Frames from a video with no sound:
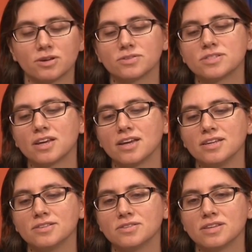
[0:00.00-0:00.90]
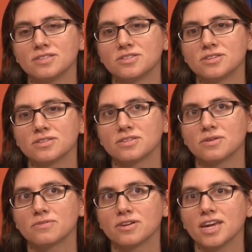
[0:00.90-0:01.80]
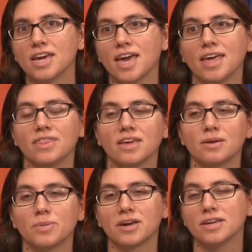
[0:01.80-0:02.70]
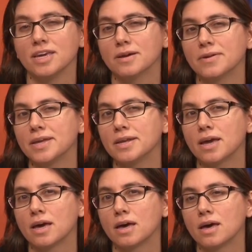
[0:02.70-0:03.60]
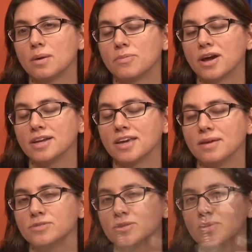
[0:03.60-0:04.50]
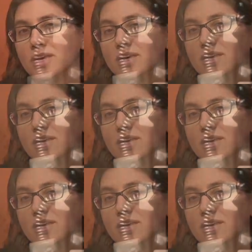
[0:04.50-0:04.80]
all shiny and silvery. And then about a year in, a bride came to me